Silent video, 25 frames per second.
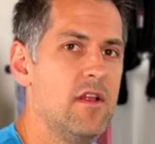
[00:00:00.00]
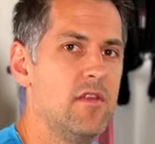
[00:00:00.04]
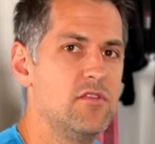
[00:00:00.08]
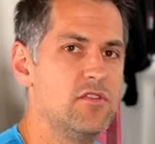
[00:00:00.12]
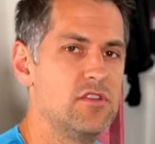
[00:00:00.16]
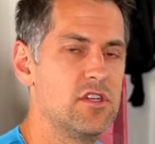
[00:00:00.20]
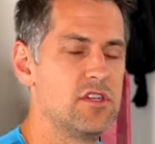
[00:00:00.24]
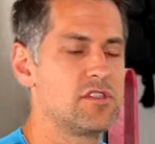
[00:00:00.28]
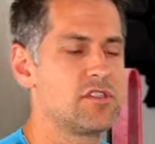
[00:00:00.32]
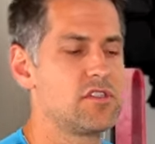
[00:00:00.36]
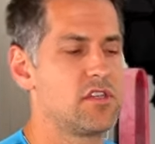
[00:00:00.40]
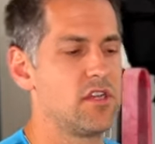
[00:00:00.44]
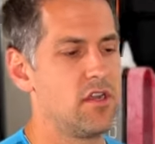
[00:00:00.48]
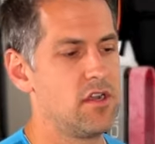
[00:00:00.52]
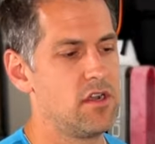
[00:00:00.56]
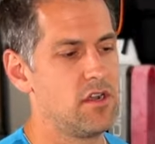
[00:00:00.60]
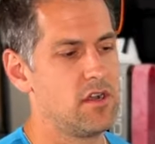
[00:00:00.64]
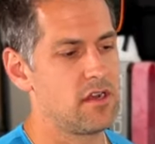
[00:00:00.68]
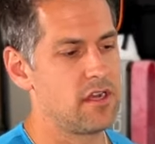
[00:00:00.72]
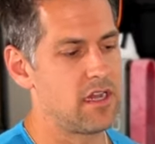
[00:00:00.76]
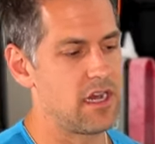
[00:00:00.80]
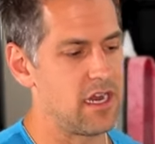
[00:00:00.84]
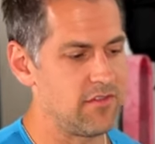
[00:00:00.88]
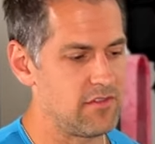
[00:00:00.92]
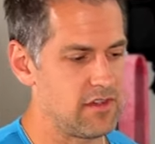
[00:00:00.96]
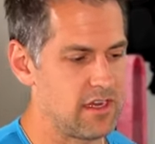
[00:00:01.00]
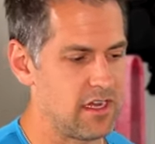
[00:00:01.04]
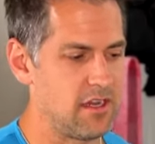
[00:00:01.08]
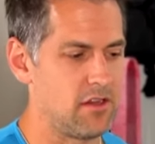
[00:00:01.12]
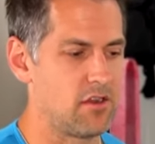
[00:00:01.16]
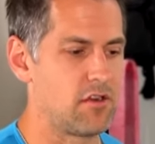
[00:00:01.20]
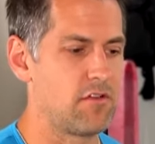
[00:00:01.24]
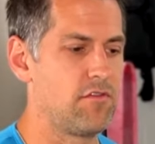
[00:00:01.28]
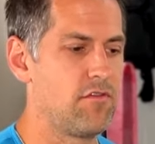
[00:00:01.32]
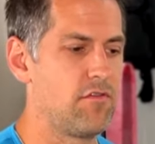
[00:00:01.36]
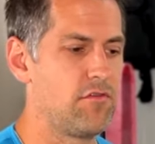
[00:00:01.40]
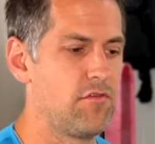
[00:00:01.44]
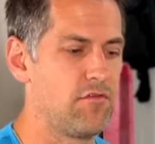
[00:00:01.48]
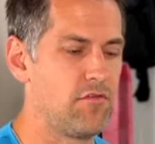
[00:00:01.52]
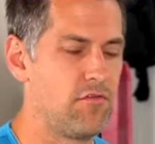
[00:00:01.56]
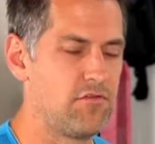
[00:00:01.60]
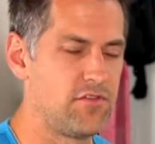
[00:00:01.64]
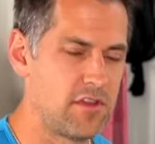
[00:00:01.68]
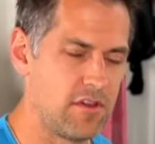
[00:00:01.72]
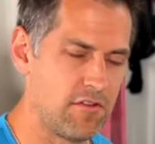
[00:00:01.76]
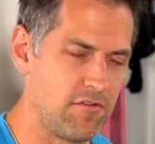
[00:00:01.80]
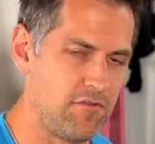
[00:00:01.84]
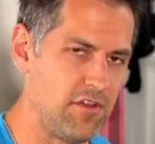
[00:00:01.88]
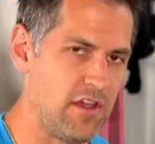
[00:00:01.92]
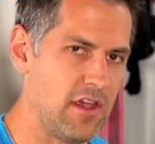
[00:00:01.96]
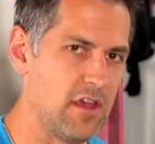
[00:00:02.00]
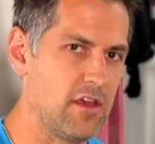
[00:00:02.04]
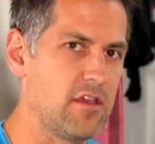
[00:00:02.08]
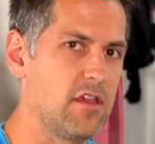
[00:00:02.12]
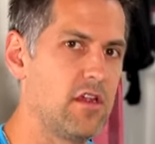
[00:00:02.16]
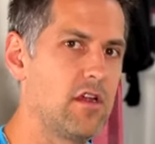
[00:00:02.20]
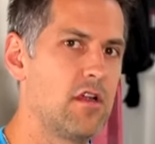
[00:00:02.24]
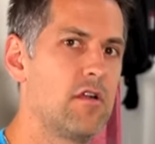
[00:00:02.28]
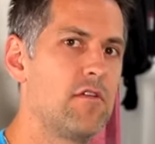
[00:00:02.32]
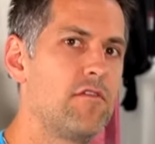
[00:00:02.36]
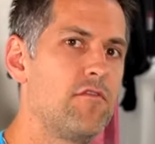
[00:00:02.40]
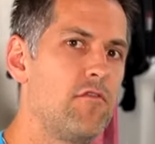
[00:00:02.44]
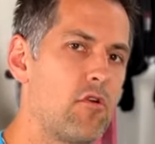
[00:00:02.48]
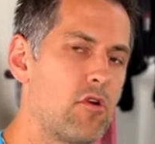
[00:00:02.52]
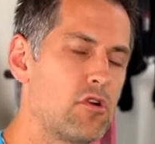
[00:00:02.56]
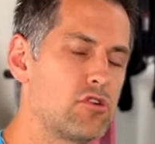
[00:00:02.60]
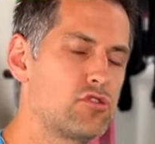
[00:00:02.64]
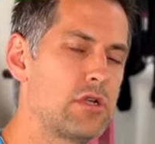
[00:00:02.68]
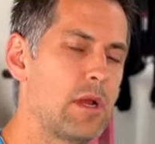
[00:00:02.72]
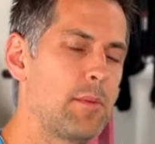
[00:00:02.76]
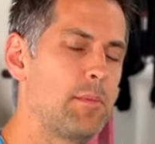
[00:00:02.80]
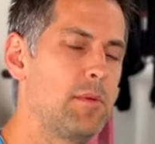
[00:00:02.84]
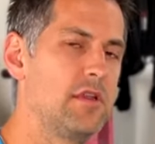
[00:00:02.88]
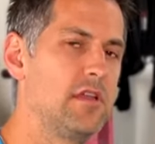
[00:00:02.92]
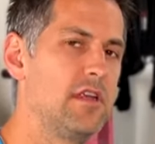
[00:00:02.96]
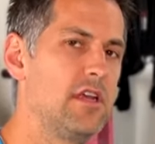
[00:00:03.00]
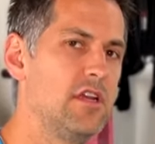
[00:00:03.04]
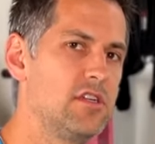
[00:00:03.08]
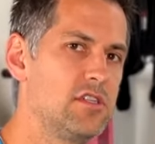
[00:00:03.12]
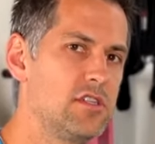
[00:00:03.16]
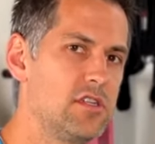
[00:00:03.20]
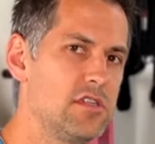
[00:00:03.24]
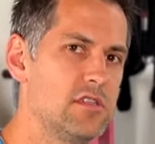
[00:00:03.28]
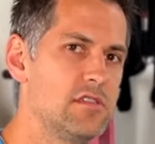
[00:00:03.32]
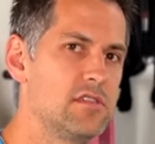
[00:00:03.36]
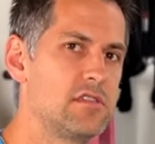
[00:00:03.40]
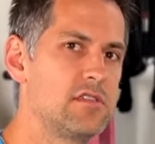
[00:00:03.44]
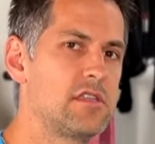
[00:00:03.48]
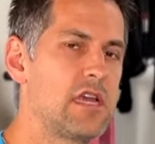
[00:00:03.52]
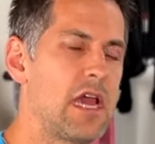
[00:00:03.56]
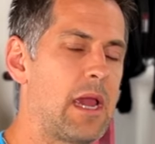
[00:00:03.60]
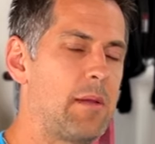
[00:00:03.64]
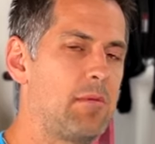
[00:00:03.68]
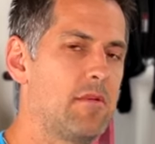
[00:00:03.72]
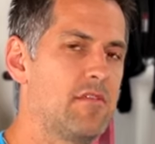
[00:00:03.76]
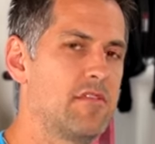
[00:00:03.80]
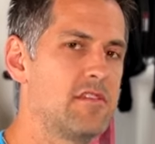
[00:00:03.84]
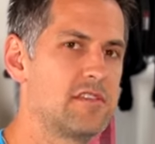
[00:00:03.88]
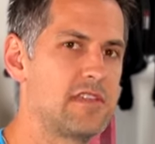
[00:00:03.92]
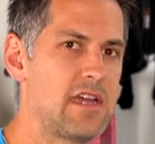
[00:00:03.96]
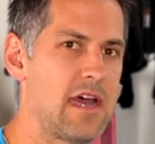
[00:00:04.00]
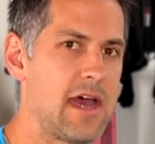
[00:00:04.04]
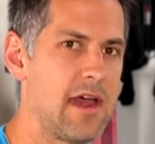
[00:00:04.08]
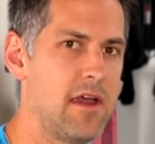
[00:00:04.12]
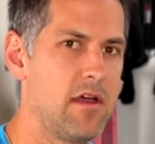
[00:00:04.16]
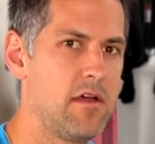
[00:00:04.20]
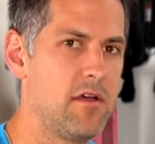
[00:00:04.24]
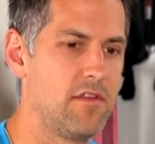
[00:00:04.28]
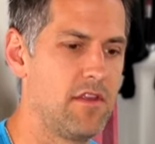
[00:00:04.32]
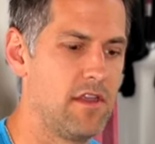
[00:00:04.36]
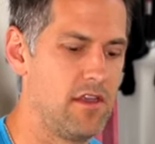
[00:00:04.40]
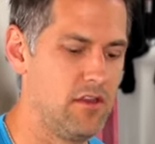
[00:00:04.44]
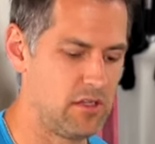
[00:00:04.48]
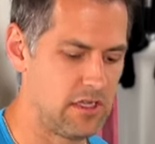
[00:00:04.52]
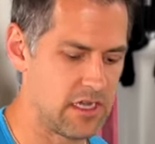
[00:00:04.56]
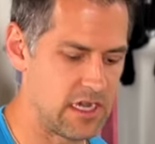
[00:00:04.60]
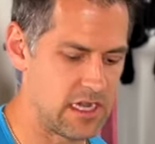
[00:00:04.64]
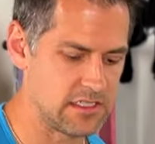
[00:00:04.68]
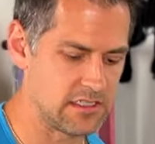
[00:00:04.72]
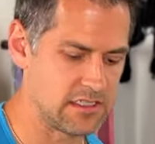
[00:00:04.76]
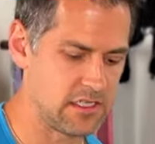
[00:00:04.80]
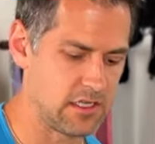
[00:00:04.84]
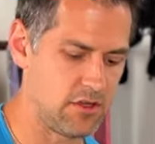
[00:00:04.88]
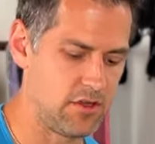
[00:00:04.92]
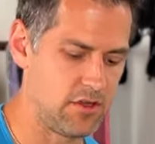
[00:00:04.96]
just their kind of getting their to failure, forced repetitions type of style that you guys can